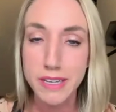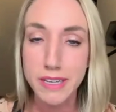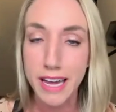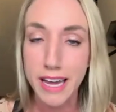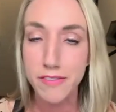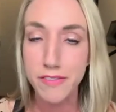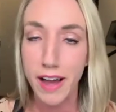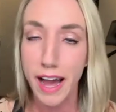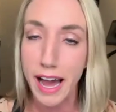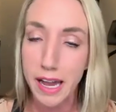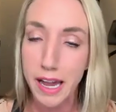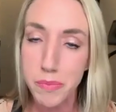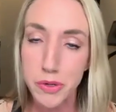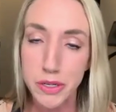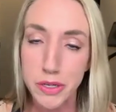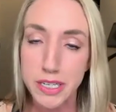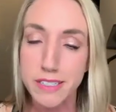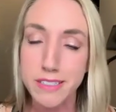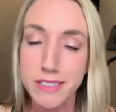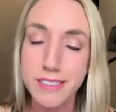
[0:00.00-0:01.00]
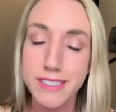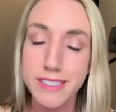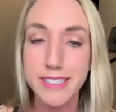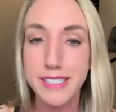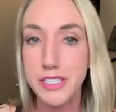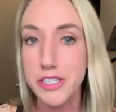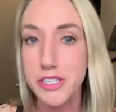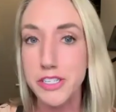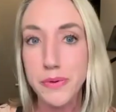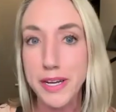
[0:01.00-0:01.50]
kind of hybrid
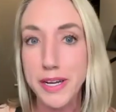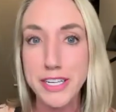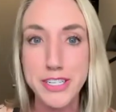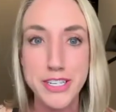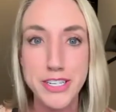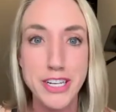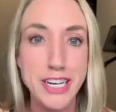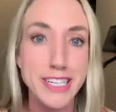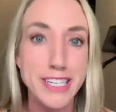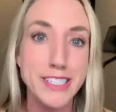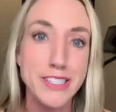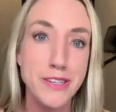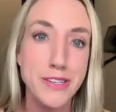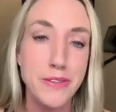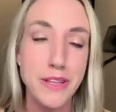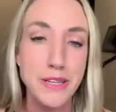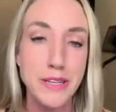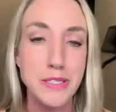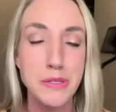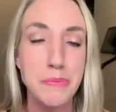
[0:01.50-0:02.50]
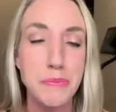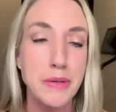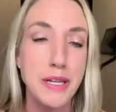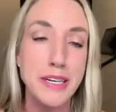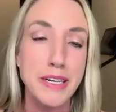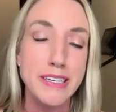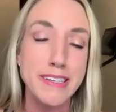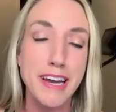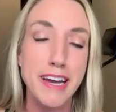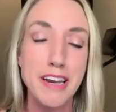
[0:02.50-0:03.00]
situation. And so that's
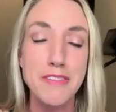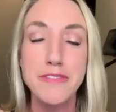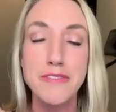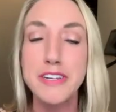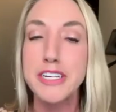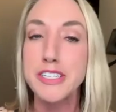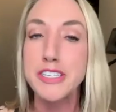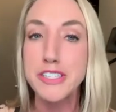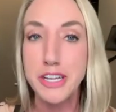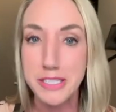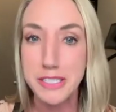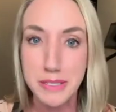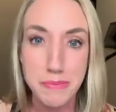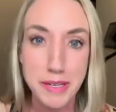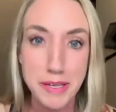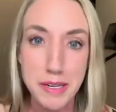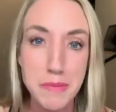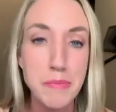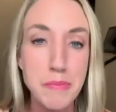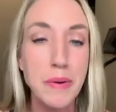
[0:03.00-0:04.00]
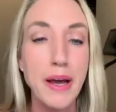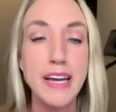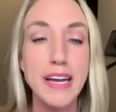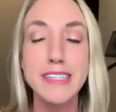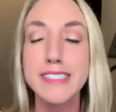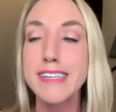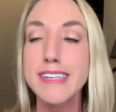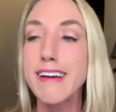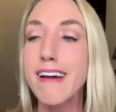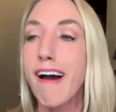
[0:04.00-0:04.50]
been kind of an adjustment. But
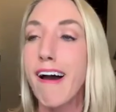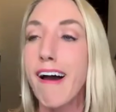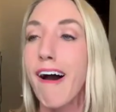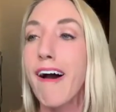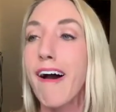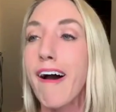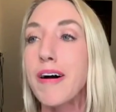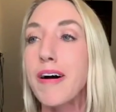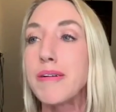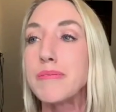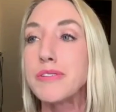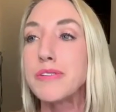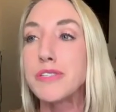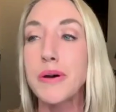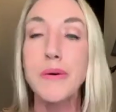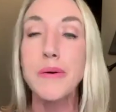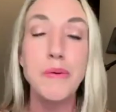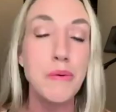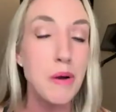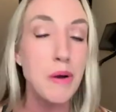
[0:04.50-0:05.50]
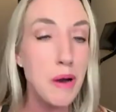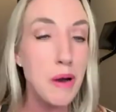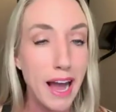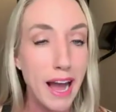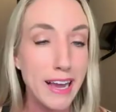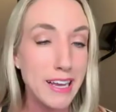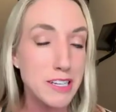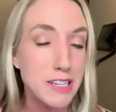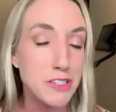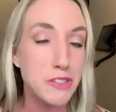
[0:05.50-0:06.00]
so
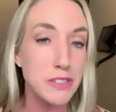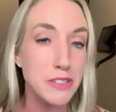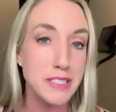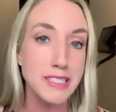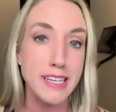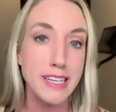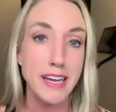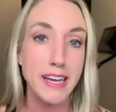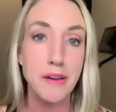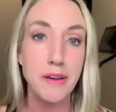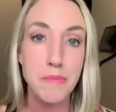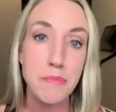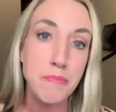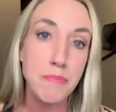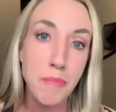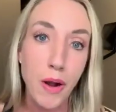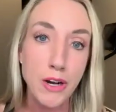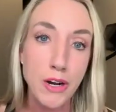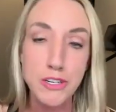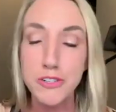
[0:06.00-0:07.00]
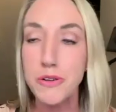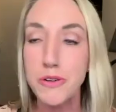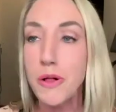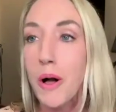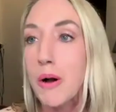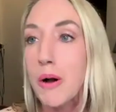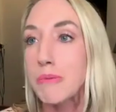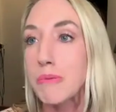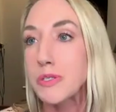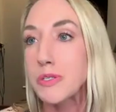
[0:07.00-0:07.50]
I guess you can say partial
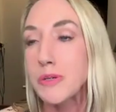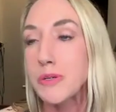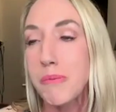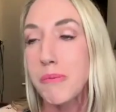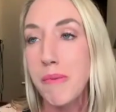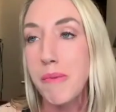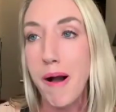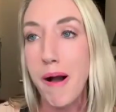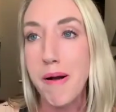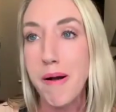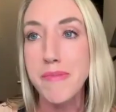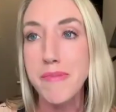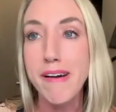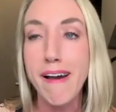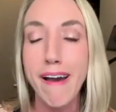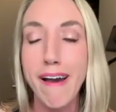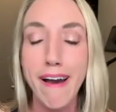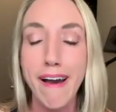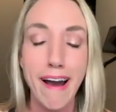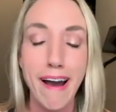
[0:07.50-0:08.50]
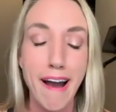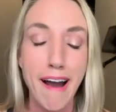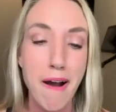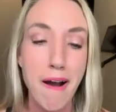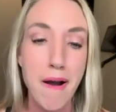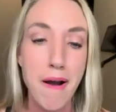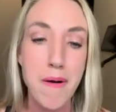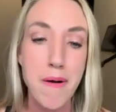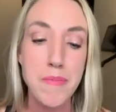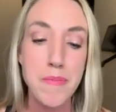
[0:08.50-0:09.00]
homeschool mom.
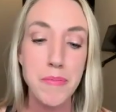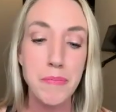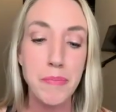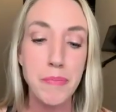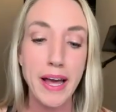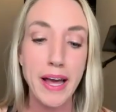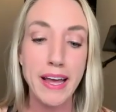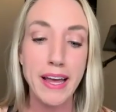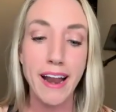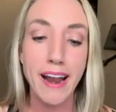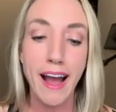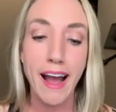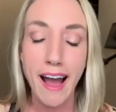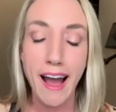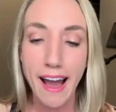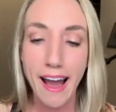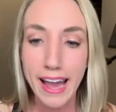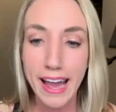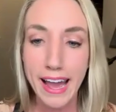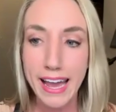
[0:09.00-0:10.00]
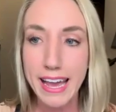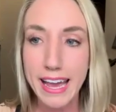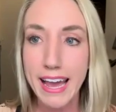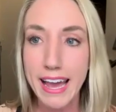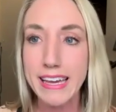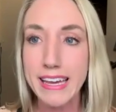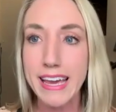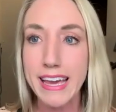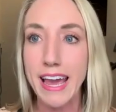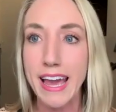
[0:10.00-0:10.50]
But I
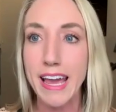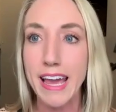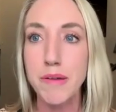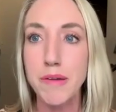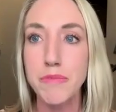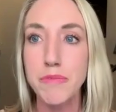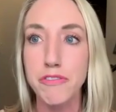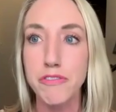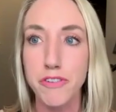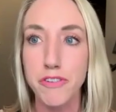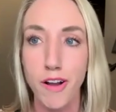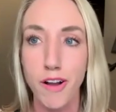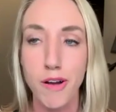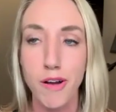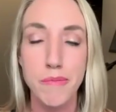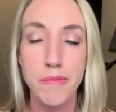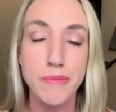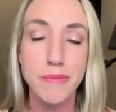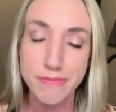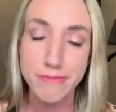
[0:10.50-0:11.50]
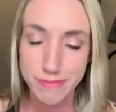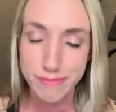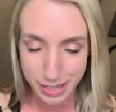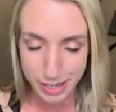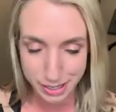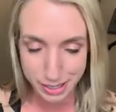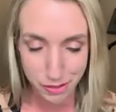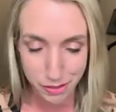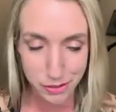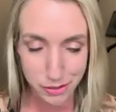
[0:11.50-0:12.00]
came from
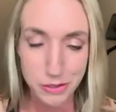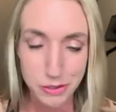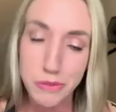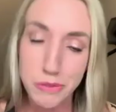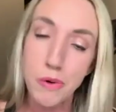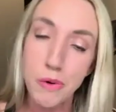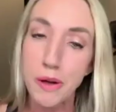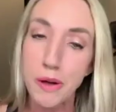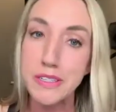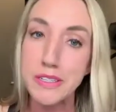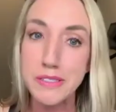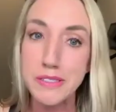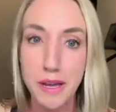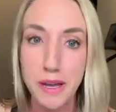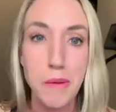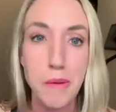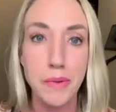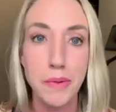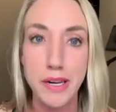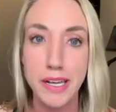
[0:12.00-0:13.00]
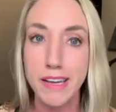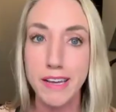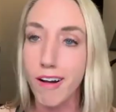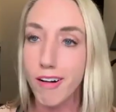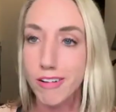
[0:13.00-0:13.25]
another wellness company.